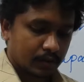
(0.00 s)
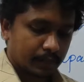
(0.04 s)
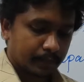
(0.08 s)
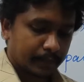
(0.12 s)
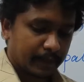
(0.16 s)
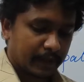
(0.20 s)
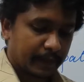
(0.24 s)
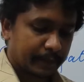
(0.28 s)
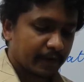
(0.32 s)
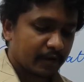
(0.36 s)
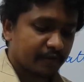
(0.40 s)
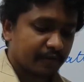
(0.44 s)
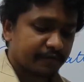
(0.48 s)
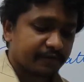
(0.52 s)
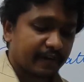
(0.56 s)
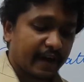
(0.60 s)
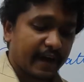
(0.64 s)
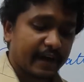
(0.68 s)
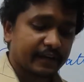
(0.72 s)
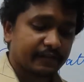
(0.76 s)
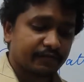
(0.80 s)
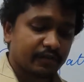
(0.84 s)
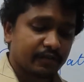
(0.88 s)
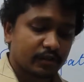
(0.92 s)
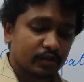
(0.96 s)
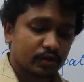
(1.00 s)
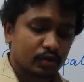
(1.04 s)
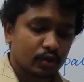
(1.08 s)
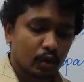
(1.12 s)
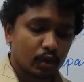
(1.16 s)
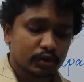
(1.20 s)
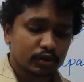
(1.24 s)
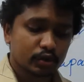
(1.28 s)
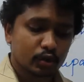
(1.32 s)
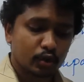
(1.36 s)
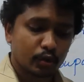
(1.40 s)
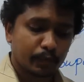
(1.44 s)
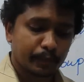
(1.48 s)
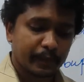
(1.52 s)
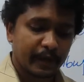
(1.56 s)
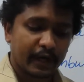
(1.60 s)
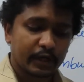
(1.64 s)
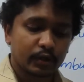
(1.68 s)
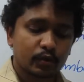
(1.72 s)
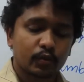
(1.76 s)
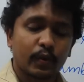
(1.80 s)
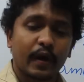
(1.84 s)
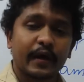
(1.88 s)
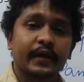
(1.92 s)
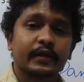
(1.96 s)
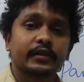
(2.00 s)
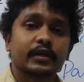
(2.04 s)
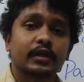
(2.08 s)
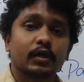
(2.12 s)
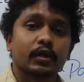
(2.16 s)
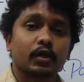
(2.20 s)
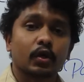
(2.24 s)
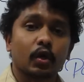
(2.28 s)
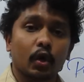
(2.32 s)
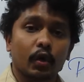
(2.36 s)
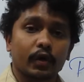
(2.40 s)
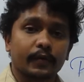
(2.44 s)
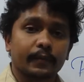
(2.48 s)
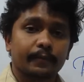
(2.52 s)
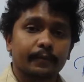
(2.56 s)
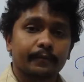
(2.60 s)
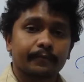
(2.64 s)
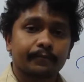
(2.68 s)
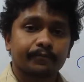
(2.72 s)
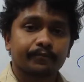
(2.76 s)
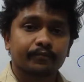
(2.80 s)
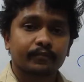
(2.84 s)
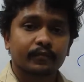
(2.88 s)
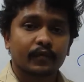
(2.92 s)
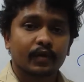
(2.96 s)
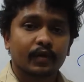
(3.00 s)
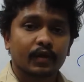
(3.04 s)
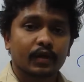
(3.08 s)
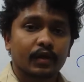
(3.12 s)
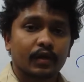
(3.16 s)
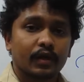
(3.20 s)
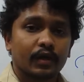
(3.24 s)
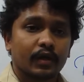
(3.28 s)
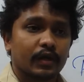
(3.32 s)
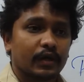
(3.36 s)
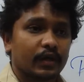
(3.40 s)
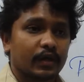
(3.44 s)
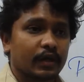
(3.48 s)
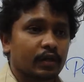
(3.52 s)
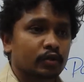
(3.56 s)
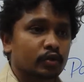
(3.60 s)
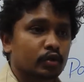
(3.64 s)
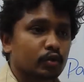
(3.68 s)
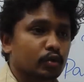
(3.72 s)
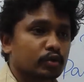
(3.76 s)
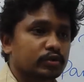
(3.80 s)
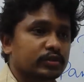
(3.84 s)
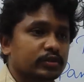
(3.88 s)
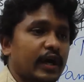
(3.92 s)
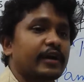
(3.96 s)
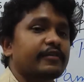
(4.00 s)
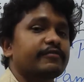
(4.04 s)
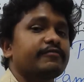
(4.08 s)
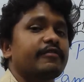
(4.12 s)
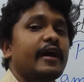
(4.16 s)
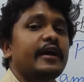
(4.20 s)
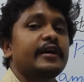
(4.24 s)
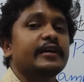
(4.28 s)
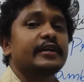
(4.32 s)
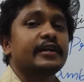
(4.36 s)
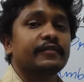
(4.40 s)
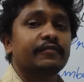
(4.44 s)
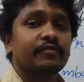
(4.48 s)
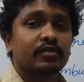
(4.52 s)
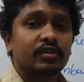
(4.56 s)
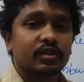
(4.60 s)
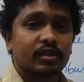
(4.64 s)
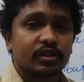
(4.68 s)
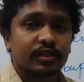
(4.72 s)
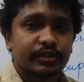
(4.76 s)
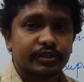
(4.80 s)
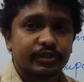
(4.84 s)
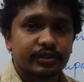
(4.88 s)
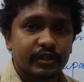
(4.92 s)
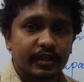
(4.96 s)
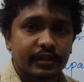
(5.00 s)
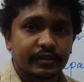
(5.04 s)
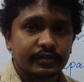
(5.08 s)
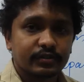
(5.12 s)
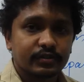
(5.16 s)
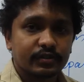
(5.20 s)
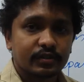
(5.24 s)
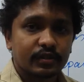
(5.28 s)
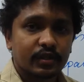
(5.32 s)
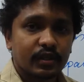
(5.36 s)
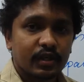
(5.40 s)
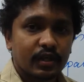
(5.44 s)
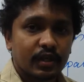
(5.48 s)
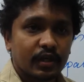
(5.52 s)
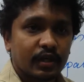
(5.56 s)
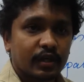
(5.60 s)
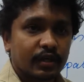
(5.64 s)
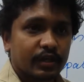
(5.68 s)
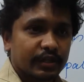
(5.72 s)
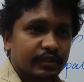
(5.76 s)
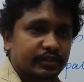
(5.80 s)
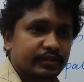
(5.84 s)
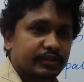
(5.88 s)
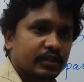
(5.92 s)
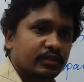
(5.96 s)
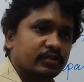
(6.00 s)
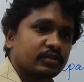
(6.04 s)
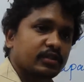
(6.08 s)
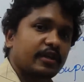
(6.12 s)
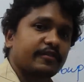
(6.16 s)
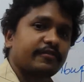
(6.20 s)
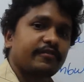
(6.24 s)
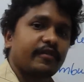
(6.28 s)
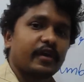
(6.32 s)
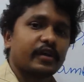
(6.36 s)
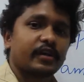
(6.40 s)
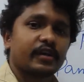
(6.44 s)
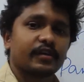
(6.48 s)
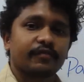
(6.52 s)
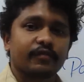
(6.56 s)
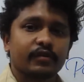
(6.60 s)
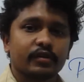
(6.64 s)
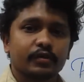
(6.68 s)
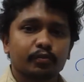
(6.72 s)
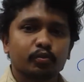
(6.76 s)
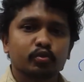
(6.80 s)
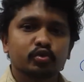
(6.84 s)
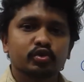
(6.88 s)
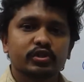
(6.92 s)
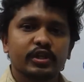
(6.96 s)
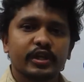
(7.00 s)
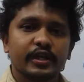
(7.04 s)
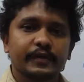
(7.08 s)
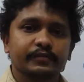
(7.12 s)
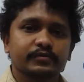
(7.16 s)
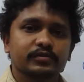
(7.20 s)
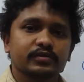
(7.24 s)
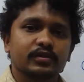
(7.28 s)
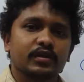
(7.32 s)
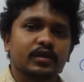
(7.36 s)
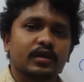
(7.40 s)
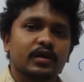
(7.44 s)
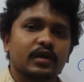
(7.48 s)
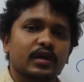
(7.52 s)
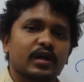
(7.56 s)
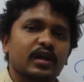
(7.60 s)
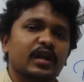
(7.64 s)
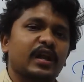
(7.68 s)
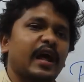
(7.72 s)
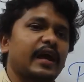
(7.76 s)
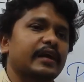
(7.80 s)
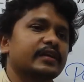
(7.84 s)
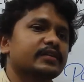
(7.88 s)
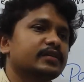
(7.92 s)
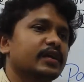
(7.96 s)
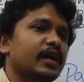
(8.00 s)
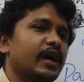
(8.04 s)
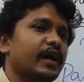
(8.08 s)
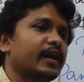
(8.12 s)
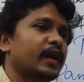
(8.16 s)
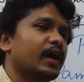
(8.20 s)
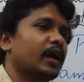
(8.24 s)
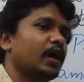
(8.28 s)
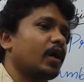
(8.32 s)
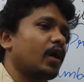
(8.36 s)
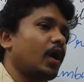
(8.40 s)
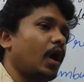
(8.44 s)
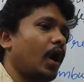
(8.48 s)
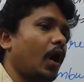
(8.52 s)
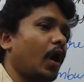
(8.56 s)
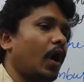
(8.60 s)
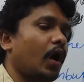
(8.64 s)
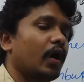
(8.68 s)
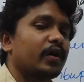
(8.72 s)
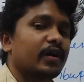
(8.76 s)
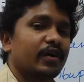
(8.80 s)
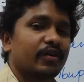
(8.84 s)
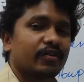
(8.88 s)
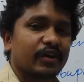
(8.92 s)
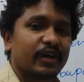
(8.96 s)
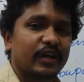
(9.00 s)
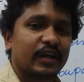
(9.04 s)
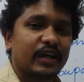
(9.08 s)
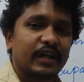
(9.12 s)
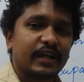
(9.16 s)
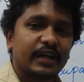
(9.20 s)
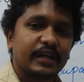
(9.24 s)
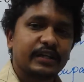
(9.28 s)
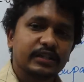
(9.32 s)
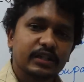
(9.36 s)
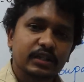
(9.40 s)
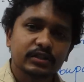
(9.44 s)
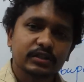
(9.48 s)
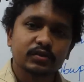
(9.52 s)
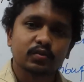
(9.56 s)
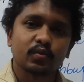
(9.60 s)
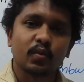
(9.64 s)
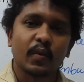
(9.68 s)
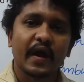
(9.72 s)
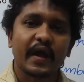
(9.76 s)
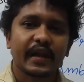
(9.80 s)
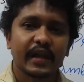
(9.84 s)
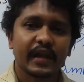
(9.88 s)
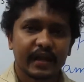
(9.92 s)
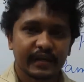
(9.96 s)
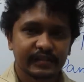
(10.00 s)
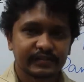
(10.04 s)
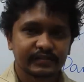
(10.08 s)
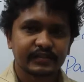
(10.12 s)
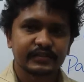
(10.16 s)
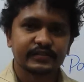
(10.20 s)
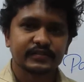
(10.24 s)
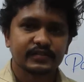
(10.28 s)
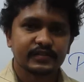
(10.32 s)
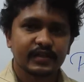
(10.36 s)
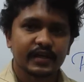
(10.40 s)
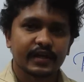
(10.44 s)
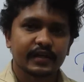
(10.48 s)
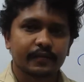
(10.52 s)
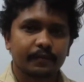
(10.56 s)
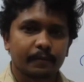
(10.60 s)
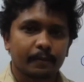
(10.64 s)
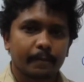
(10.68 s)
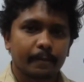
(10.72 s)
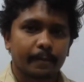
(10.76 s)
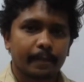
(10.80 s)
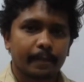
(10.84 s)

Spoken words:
People fight with those who pray to another god. Hindus are fighting with Christians. Christians are fighting with Muslims. Like that, all religious violence is there.